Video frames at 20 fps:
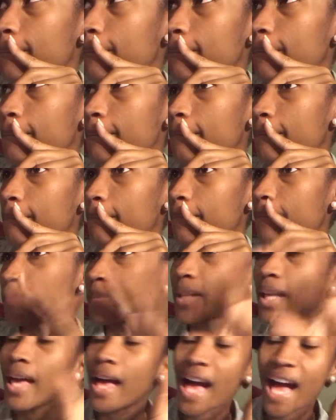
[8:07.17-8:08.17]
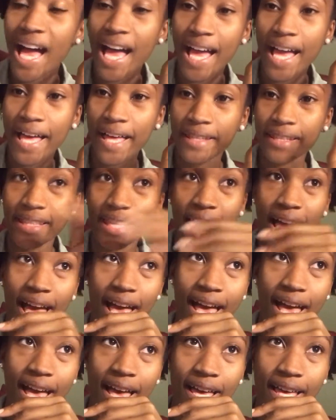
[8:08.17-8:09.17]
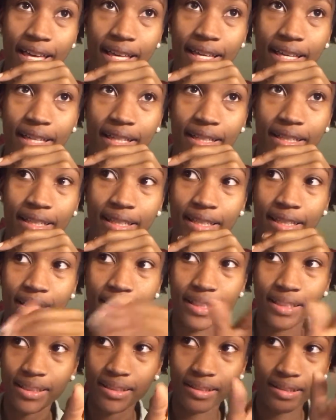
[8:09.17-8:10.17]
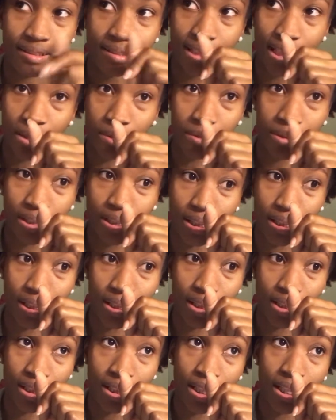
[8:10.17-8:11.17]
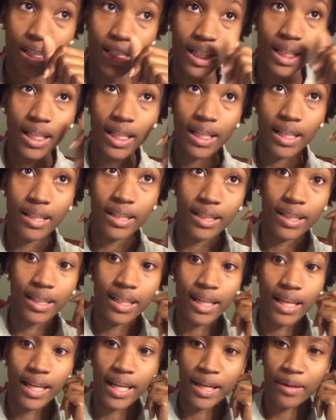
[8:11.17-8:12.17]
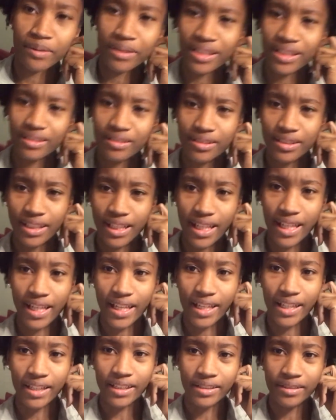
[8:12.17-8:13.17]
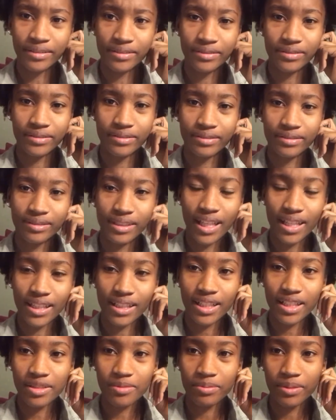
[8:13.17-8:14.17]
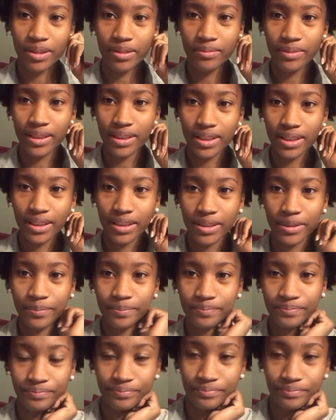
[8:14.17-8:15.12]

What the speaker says: I had that. That was it. And then I had, what else did I have? I think that's pretty much it.